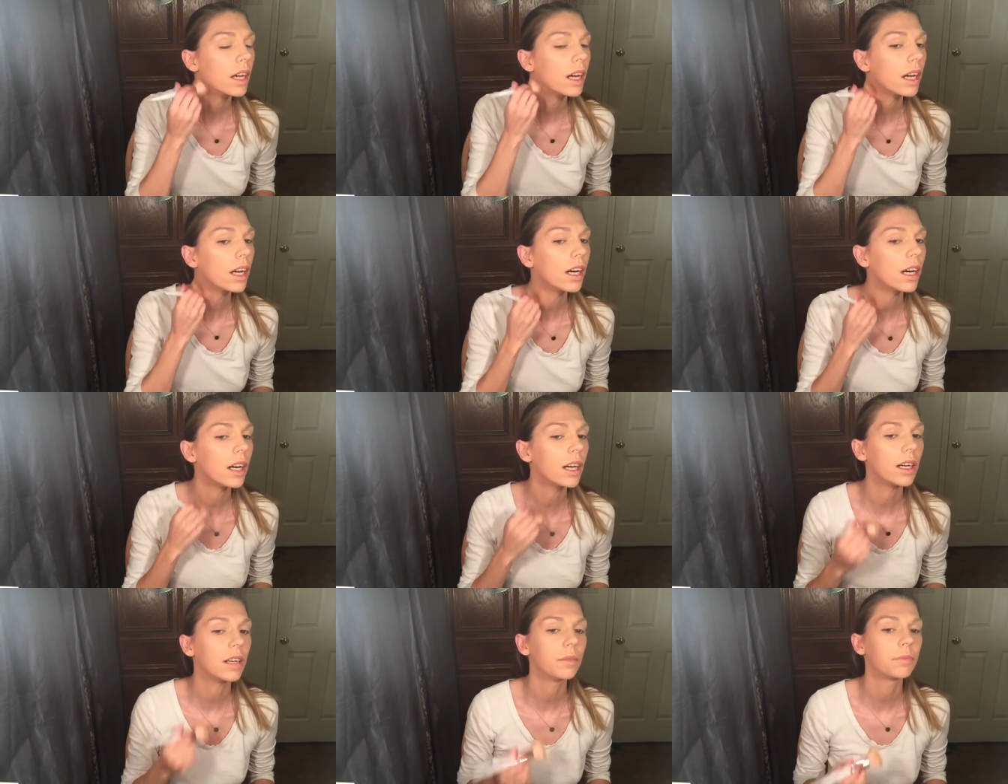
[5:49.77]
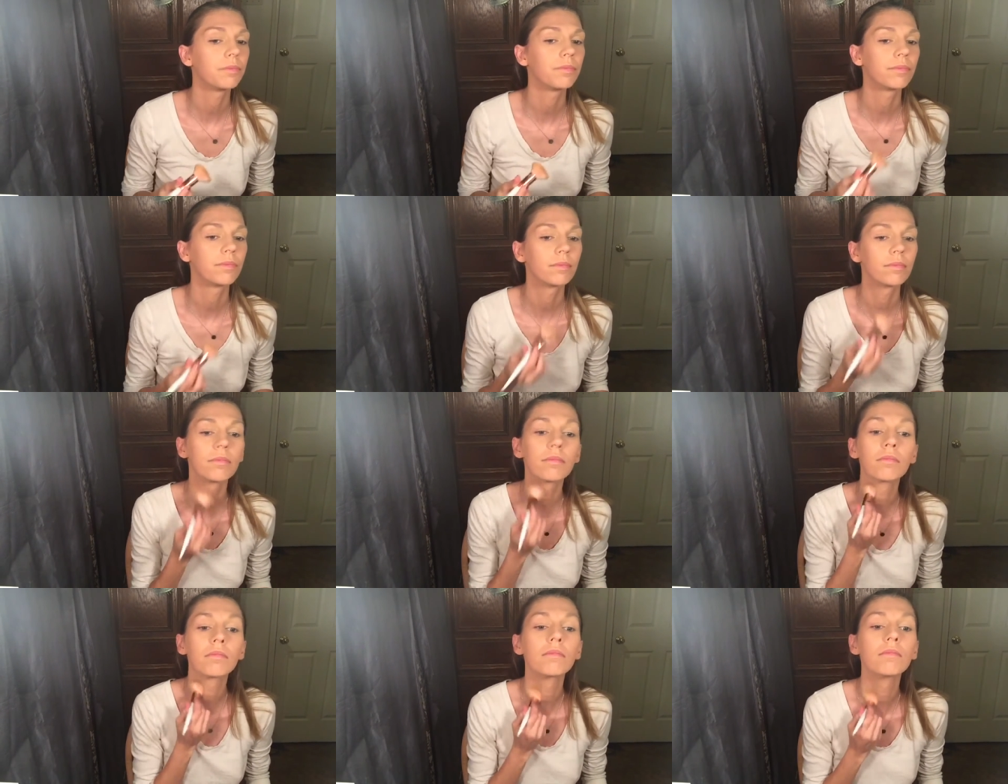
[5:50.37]
um,
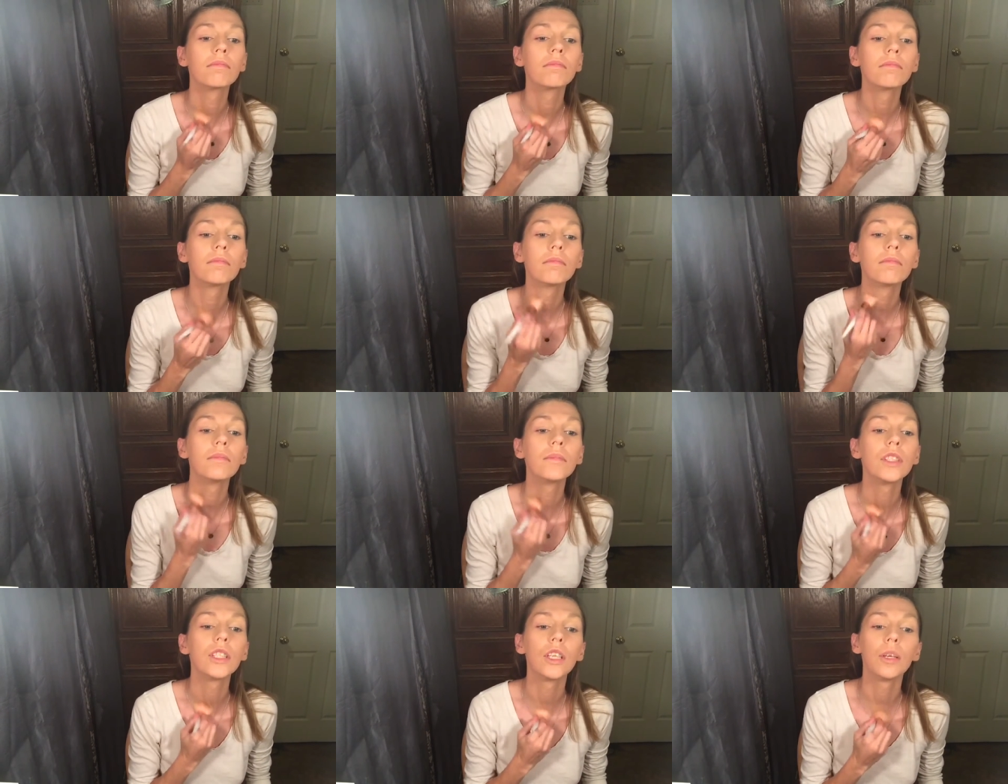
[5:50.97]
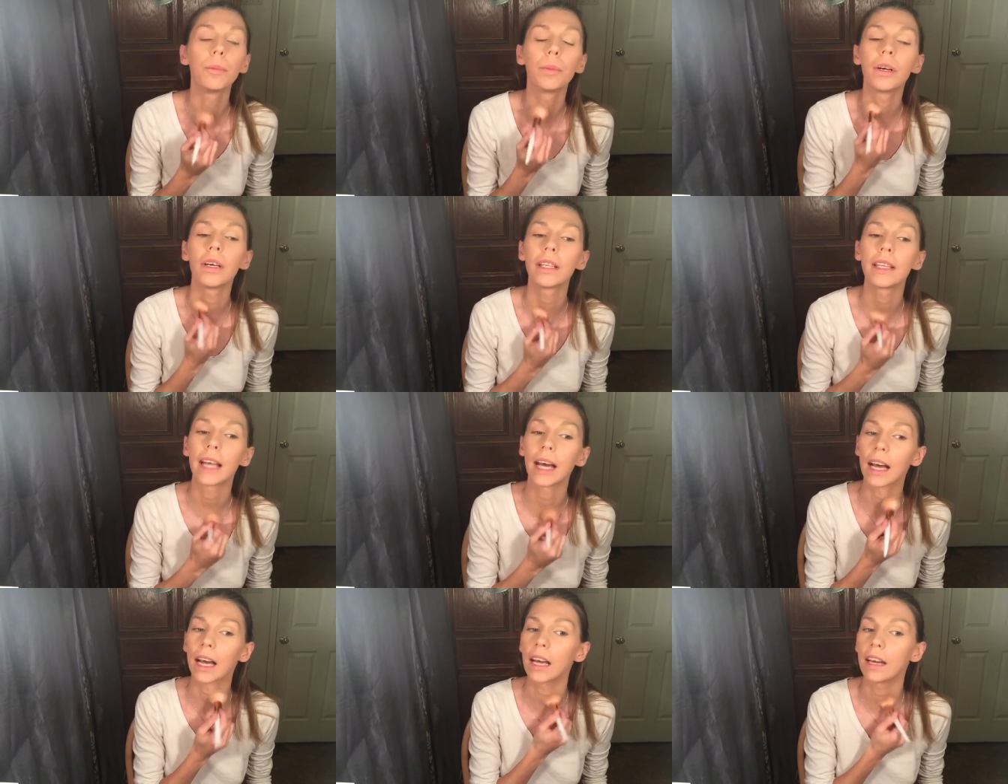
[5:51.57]
you put
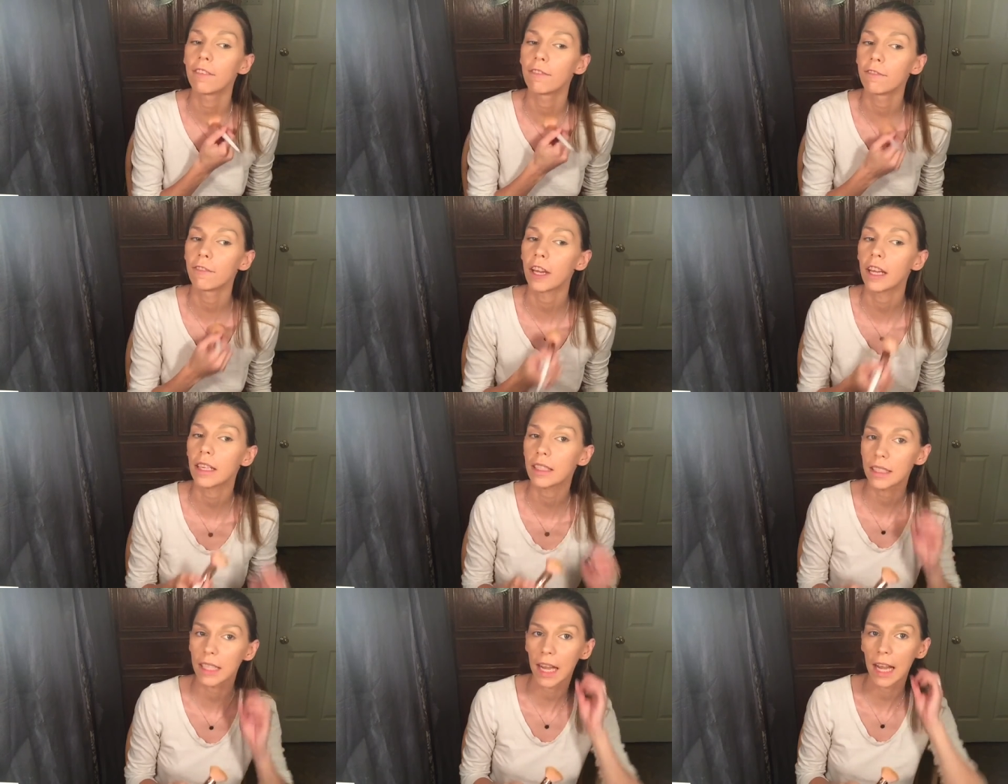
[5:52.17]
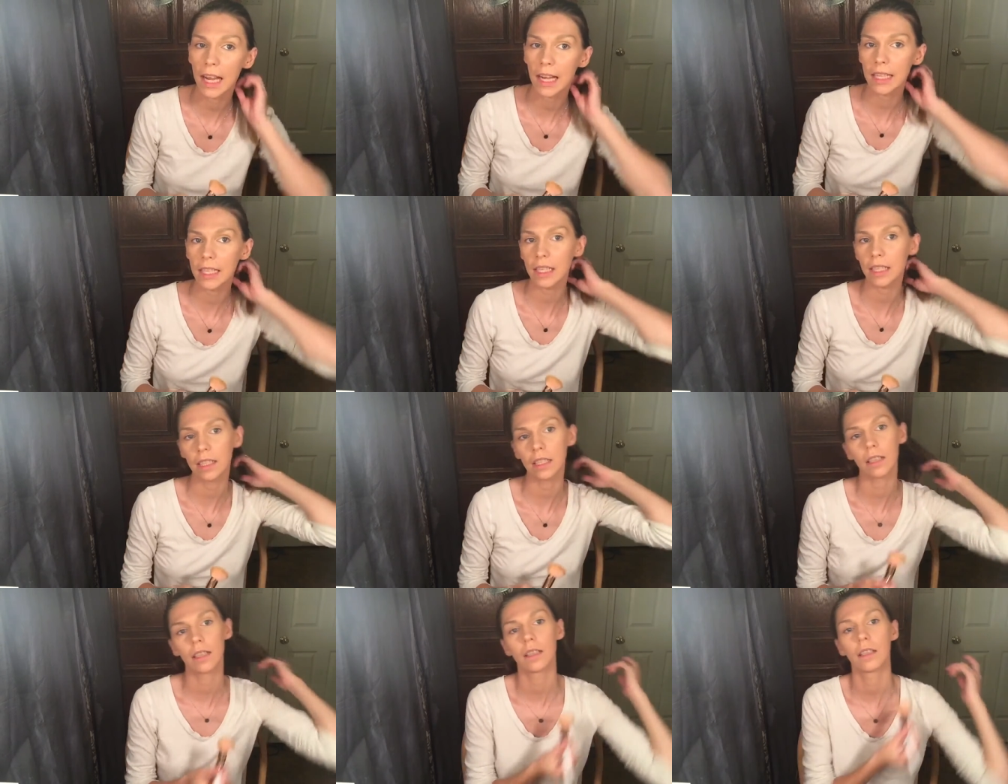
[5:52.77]
that fake
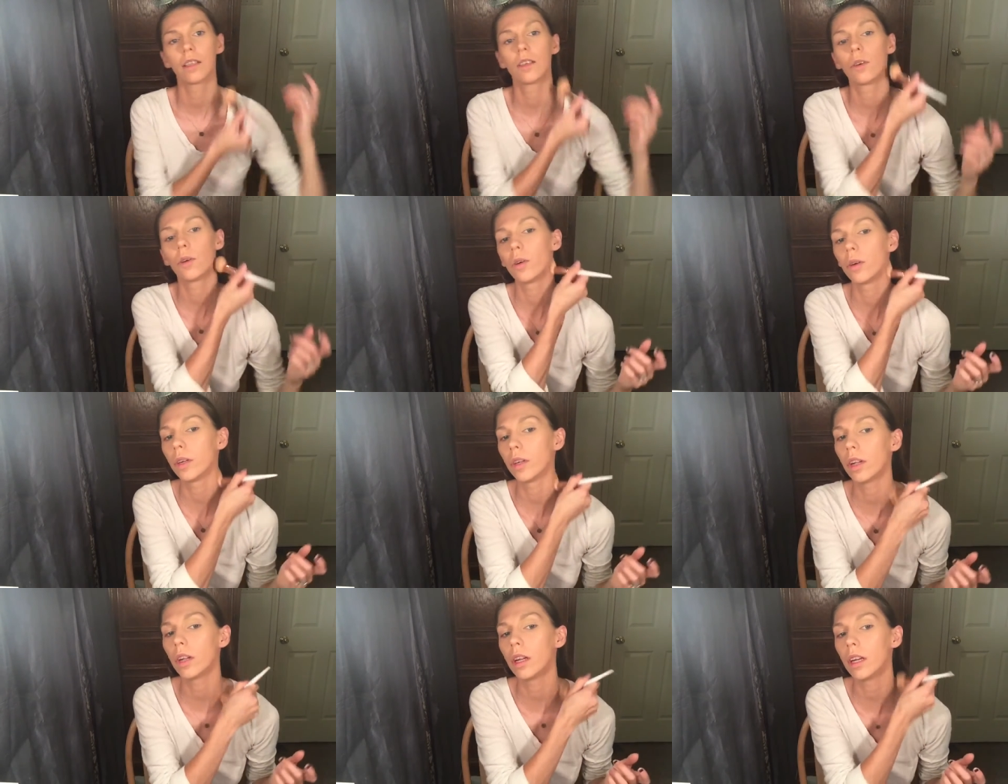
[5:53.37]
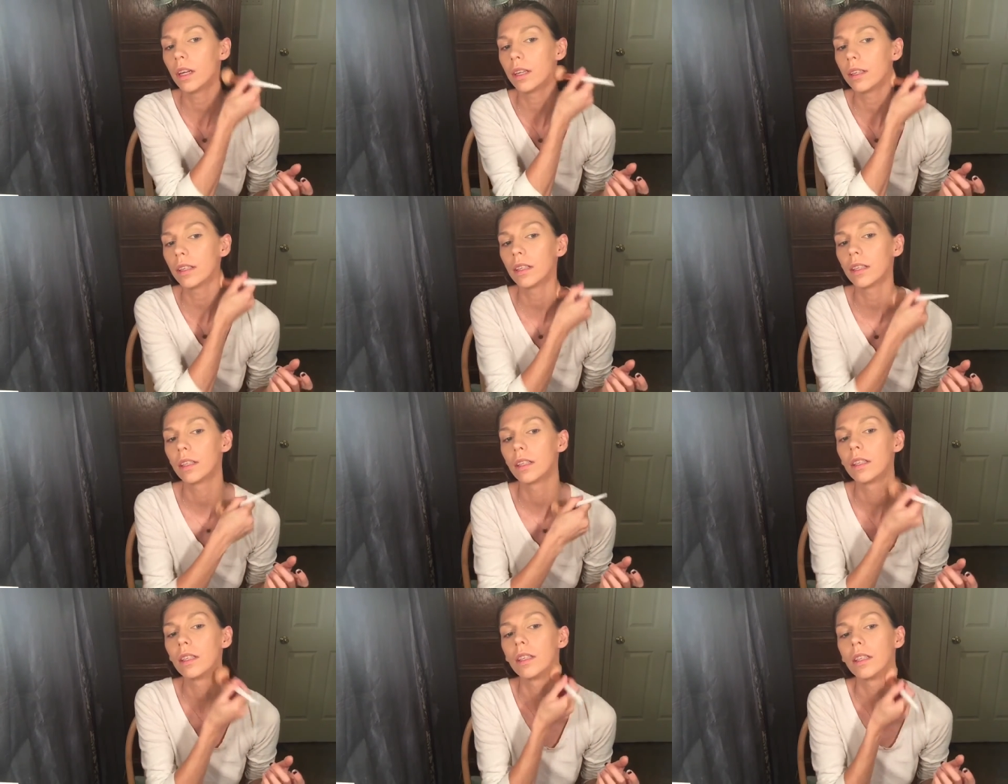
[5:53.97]
tanning oil on,
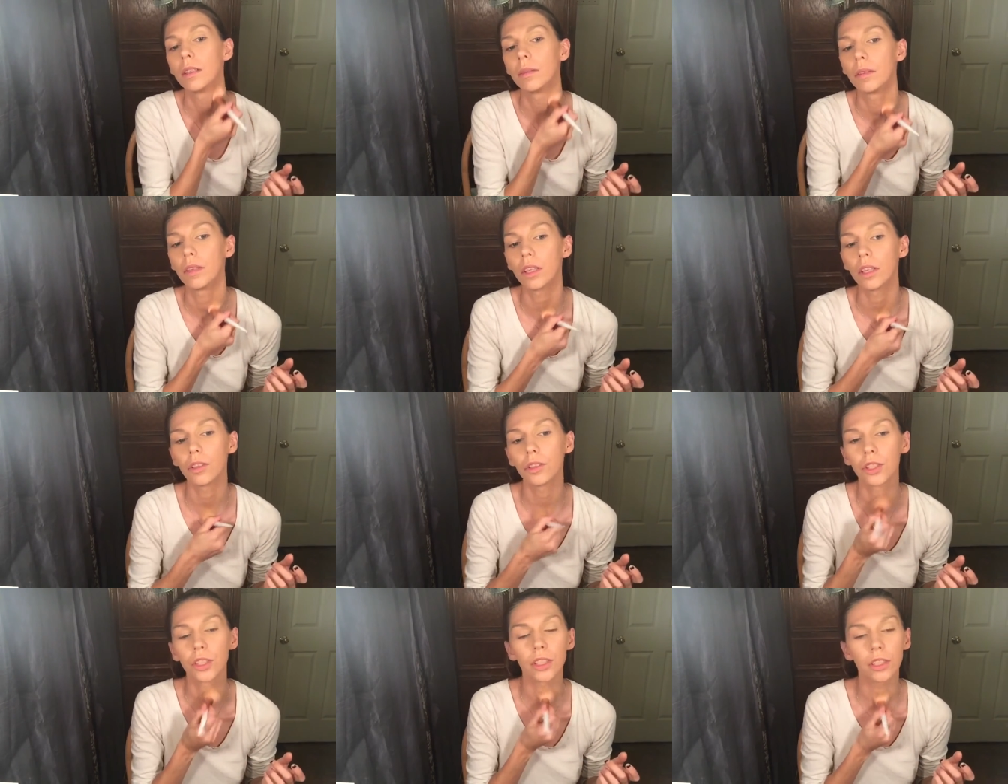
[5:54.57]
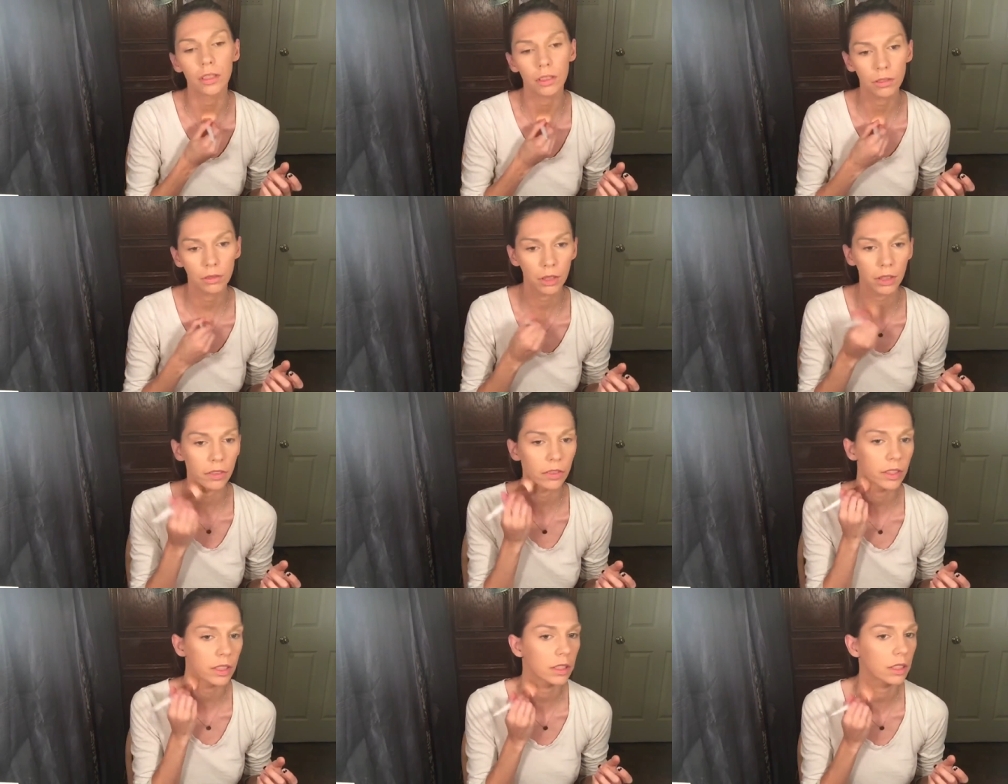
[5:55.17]
lotion,
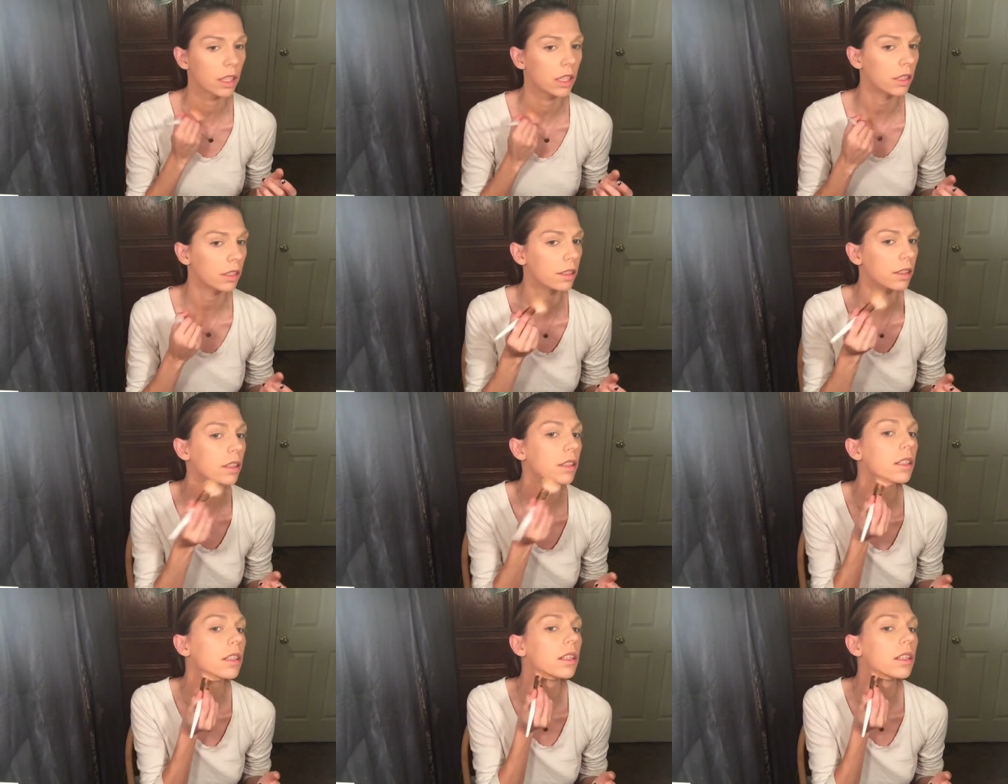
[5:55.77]
whatever it's called,